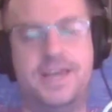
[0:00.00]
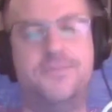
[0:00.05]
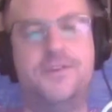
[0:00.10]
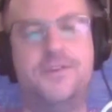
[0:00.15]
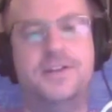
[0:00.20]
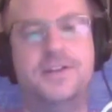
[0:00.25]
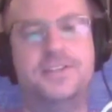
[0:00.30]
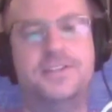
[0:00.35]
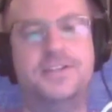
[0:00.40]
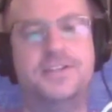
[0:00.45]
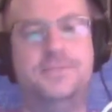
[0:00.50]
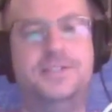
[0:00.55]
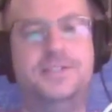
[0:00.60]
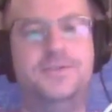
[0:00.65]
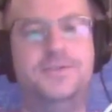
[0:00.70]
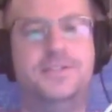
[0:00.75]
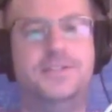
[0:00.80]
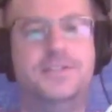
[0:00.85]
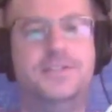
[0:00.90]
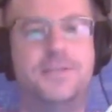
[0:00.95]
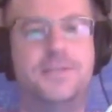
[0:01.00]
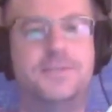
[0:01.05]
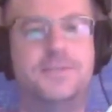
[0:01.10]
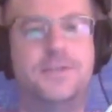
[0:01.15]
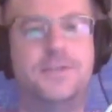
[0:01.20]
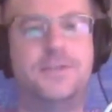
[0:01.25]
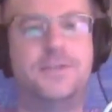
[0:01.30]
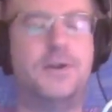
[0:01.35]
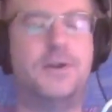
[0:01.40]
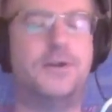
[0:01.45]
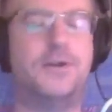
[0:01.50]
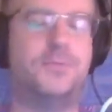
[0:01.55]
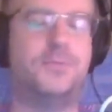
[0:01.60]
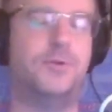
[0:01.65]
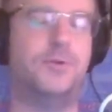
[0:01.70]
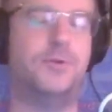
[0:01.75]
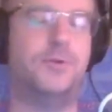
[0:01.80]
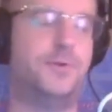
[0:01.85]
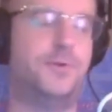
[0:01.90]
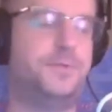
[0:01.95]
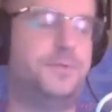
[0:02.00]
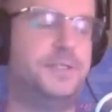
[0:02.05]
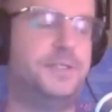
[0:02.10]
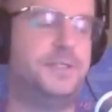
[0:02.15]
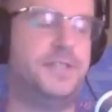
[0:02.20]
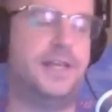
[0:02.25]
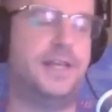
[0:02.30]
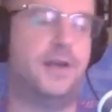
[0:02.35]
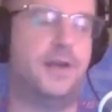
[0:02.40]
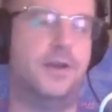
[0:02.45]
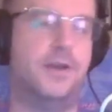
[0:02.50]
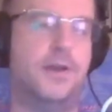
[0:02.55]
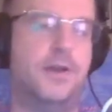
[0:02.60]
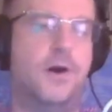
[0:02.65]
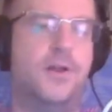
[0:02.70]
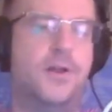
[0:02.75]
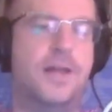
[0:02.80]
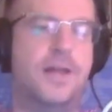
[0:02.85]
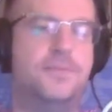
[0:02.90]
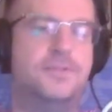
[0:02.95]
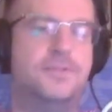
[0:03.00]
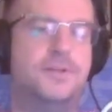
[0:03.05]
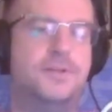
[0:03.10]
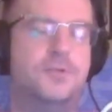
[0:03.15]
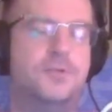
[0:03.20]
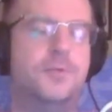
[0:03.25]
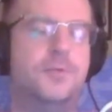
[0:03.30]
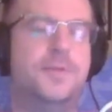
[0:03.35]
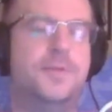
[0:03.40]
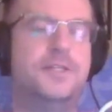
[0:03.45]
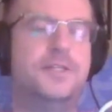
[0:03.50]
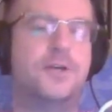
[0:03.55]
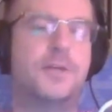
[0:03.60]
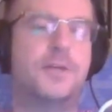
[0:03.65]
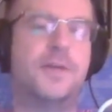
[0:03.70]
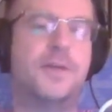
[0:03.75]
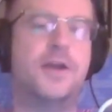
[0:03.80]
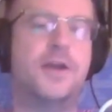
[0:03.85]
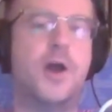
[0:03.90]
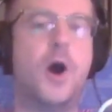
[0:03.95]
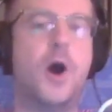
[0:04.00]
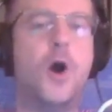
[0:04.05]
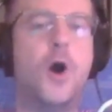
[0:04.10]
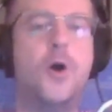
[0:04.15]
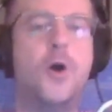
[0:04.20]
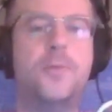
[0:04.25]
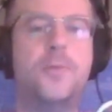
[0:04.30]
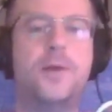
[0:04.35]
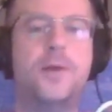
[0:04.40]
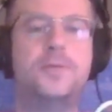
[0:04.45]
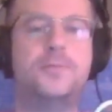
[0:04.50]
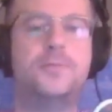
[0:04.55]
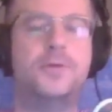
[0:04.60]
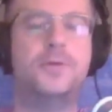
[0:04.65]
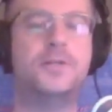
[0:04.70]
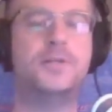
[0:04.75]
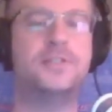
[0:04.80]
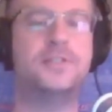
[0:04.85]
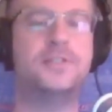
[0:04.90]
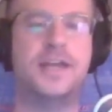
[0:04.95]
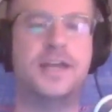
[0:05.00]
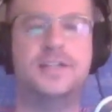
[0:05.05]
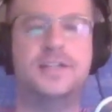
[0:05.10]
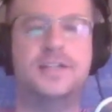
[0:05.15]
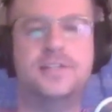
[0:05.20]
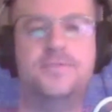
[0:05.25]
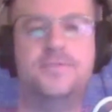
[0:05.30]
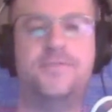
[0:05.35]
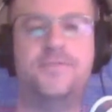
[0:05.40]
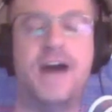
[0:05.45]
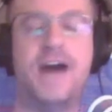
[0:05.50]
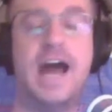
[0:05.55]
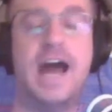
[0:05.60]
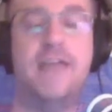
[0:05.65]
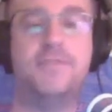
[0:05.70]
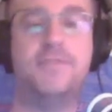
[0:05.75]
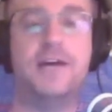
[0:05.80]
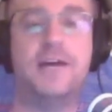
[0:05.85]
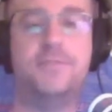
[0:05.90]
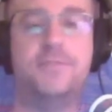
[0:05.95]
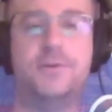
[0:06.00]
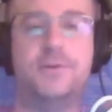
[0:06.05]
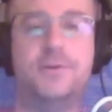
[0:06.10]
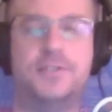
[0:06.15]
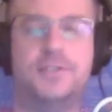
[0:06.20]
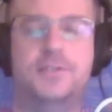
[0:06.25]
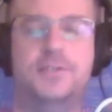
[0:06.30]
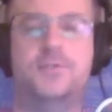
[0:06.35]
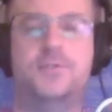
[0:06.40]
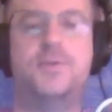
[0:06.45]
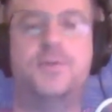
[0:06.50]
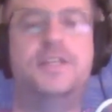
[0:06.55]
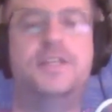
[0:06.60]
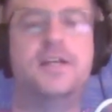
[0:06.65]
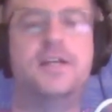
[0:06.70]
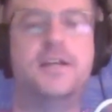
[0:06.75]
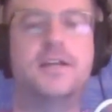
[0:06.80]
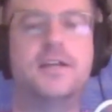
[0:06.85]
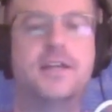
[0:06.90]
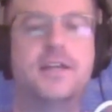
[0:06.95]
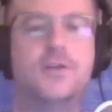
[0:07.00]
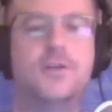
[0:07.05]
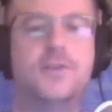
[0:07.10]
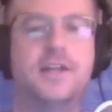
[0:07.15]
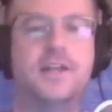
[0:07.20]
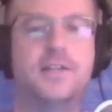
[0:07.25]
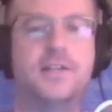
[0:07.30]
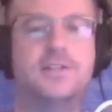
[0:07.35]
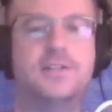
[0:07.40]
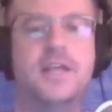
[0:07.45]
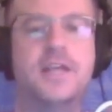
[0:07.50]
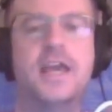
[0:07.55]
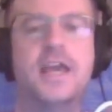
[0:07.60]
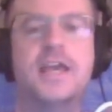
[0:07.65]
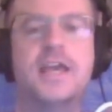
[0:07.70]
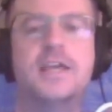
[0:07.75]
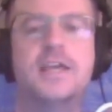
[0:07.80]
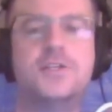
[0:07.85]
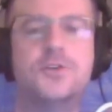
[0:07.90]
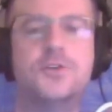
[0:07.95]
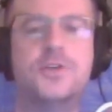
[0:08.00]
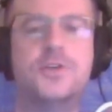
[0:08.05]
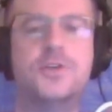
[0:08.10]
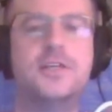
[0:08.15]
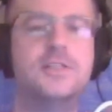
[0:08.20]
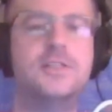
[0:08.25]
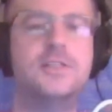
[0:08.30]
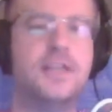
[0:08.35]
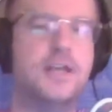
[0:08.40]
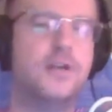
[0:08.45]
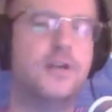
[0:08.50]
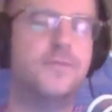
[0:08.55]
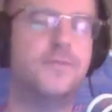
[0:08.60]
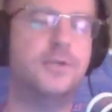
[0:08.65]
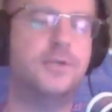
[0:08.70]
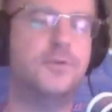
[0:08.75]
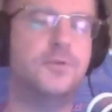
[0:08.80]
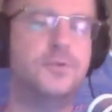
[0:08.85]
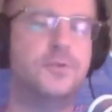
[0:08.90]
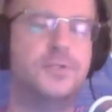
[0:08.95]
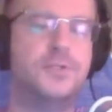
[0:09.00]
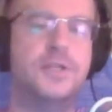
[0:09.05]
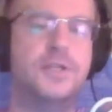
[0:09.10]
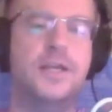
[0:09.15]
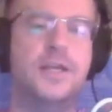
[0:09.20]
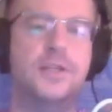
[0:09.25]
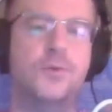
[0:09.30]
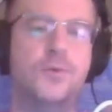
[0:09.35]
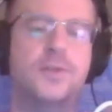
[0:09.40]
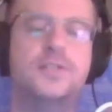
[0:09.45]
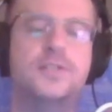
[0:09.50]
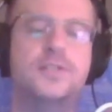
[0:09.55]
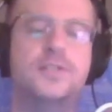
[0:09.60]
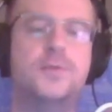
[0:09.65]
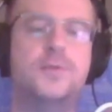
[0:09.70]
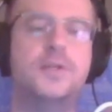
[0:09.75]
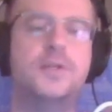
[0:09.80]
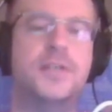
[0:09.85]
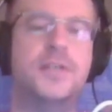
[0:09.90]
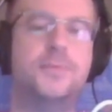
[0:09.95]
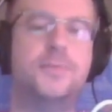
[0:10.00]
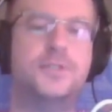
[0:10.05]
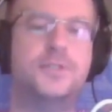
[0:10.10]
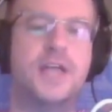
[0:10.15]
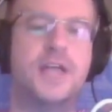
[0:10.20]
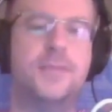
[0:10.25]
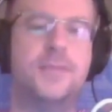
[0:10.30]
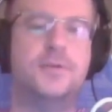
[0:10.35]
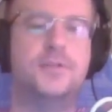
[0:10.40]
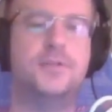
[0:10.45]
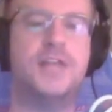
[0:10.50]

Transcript: very excited to be doing this episode. Our spoiler room is saying in all episodes, we'll be talking about all published books. That is the 5 novels, the 3 Duncan Egg novellas, histories, interviews, the Winds of Winter sample chapters,